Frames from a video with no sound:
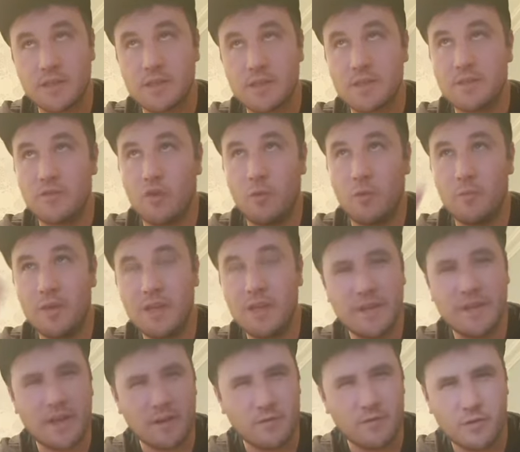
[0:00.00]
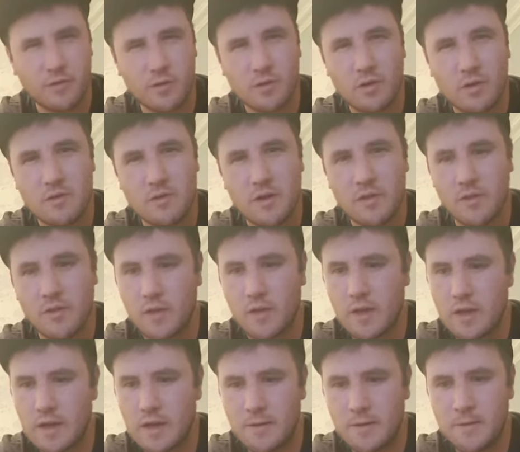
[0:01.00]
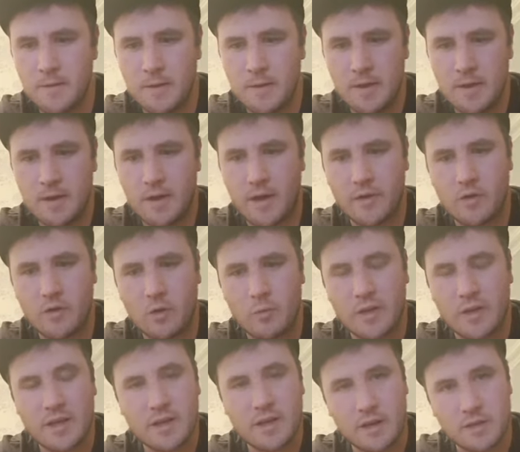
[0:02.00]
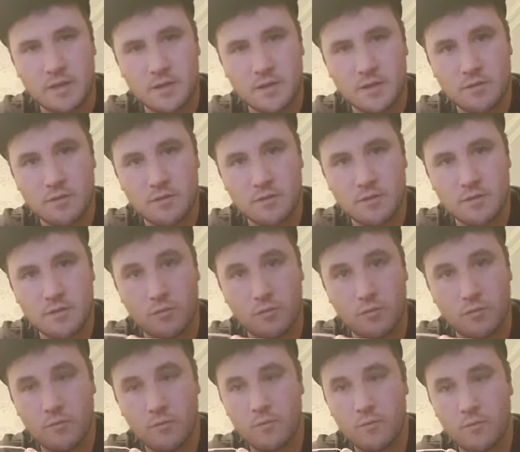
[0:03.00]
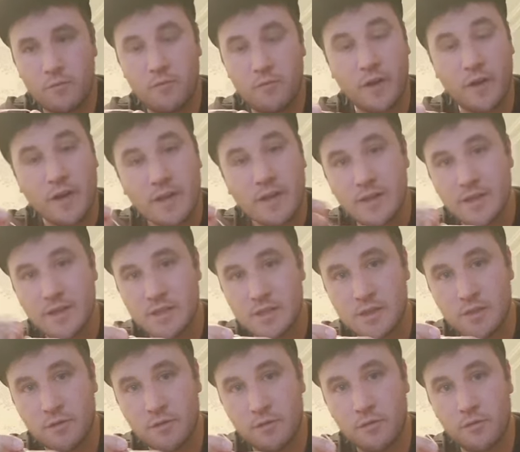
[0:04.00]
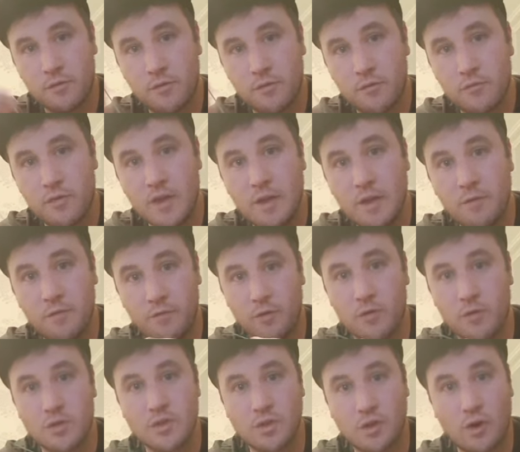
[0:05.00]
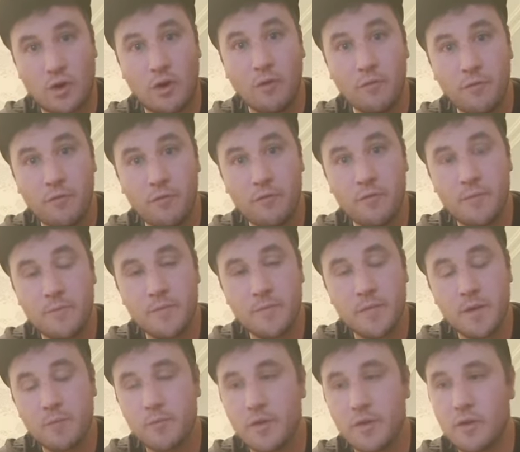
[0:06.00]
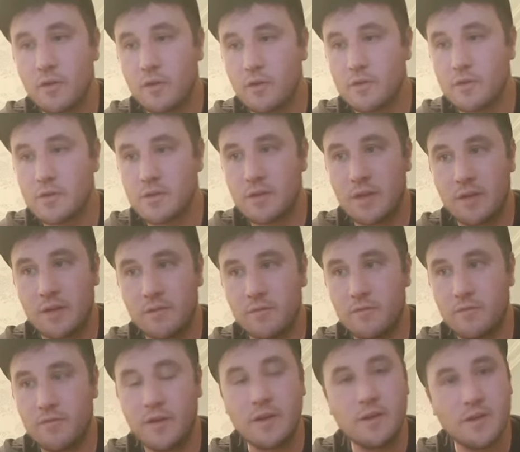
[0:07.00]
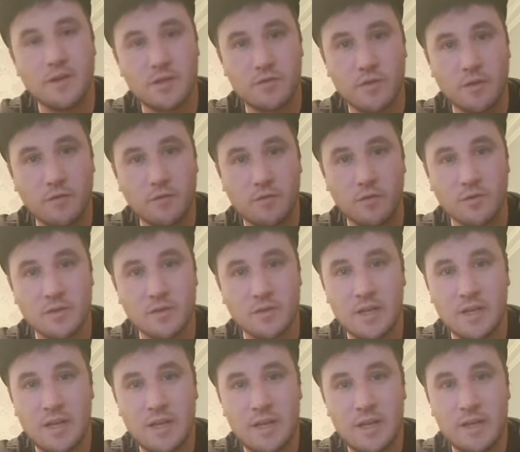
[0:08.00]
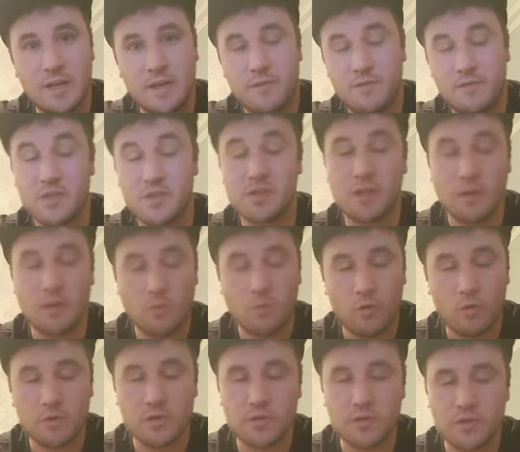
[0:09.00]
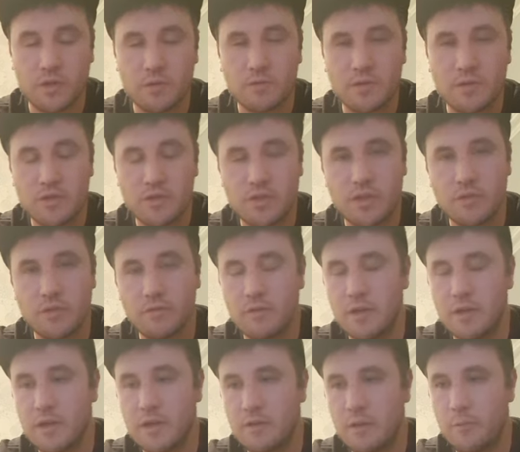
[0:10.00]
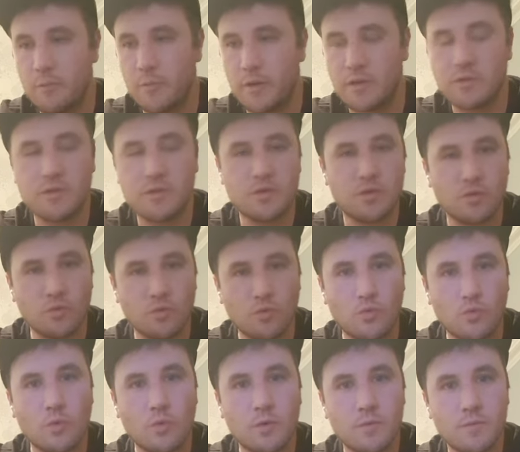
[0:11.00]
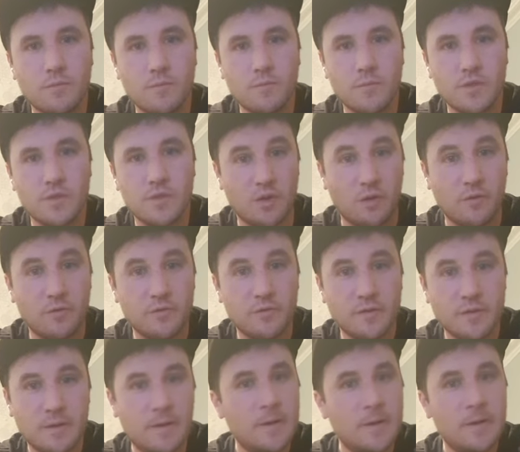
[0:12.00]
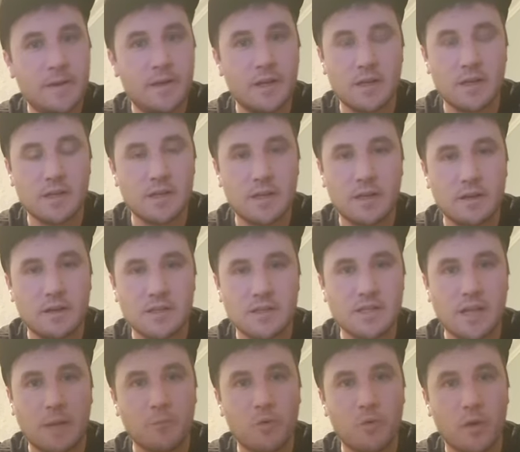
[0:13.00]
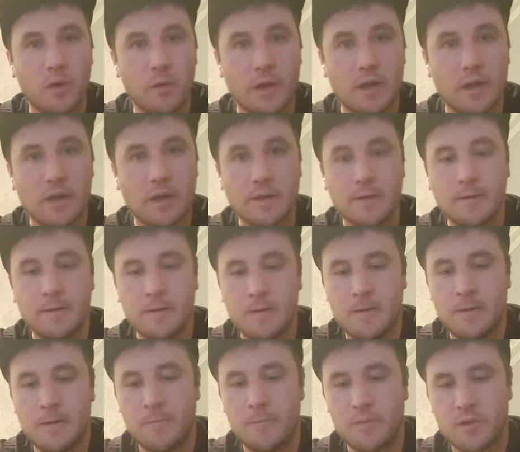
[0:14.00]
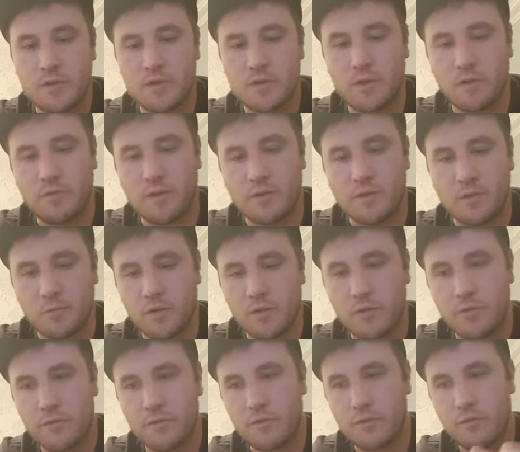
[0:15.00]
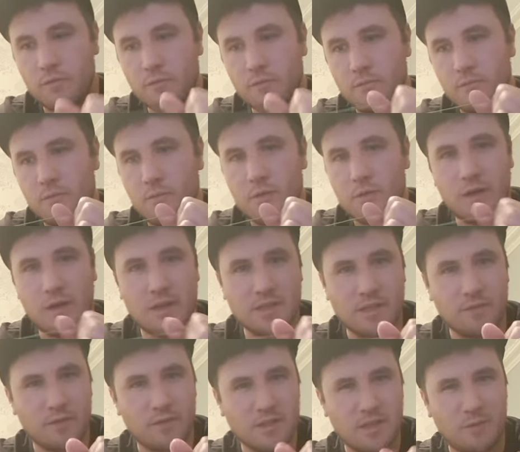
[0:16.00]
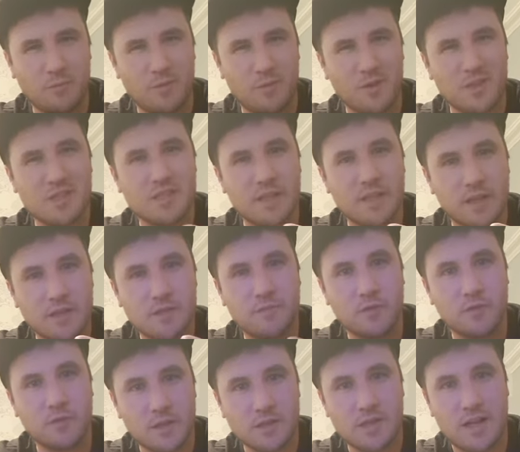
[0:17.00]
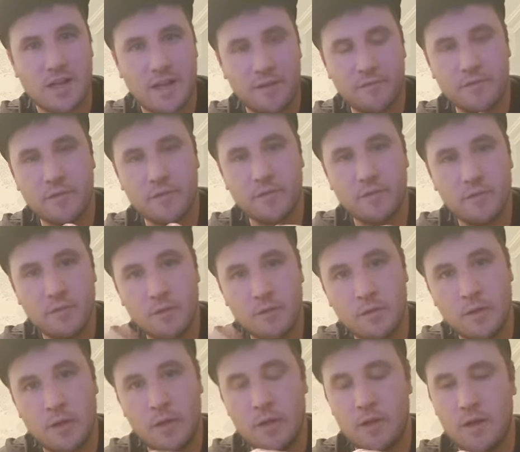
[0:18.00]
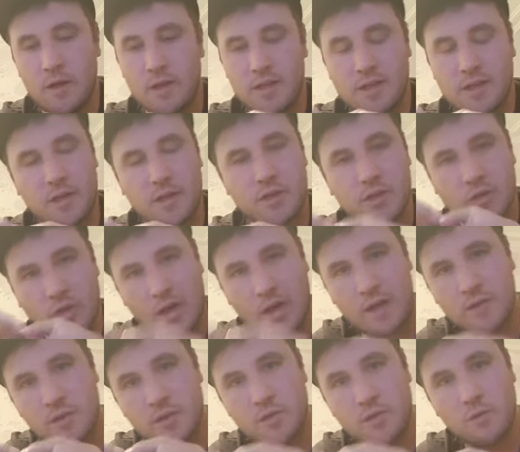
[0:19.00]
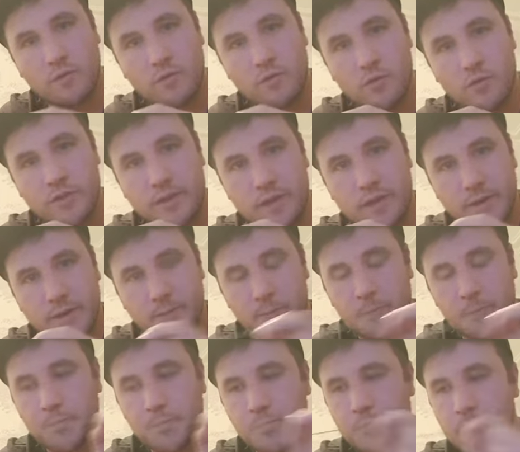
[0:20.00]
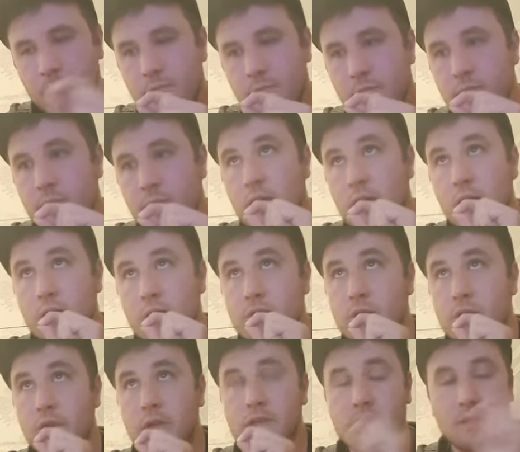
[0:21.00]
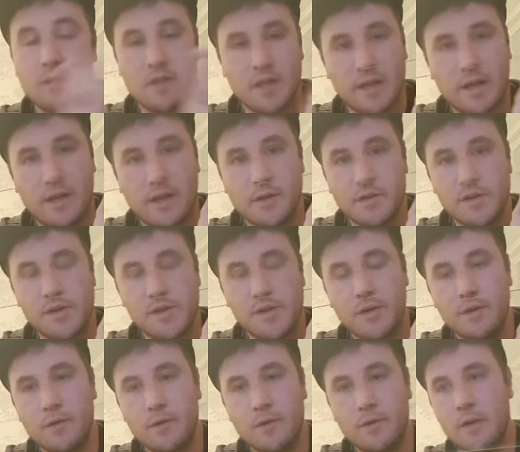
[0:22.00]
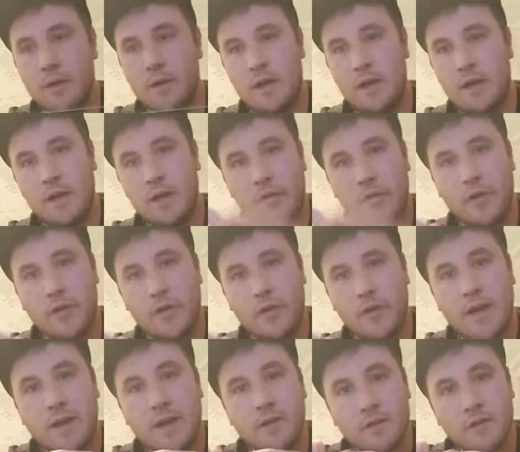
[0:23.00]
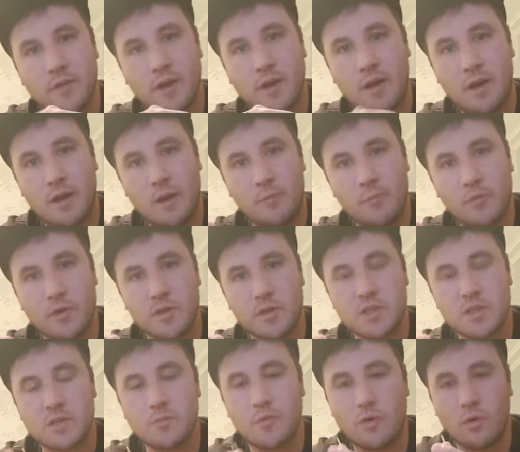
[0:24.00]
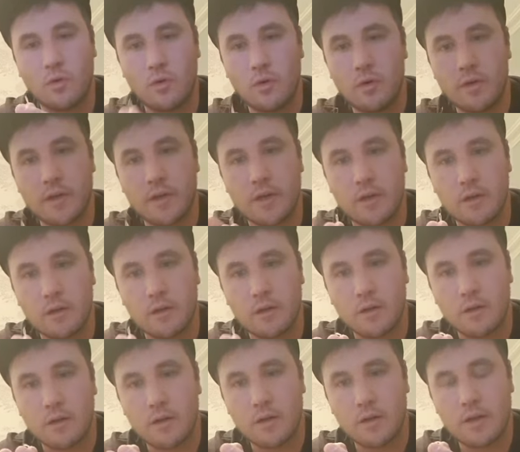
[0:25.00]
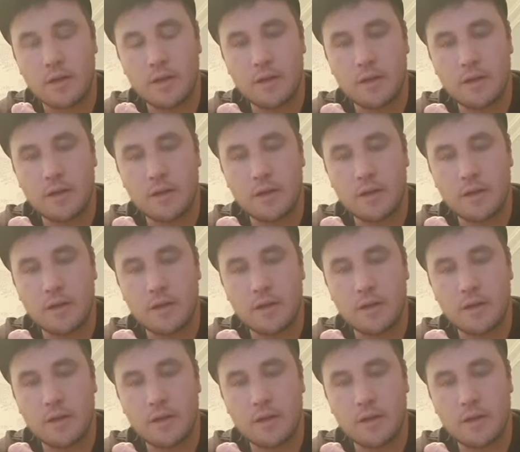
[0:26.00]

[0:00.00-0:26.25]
is if it's normally 9 foot long, I think they are, I normally cut the finest 3 foot off, because that finest 3 foot for still water trout is generally a bit too soft. It'll snap quite quickly. So I find that with, let's say for example, the 6 foot that's left, I'll attach that to a floating line. So that's the thick end here, and then on the end of that, I'll put a small little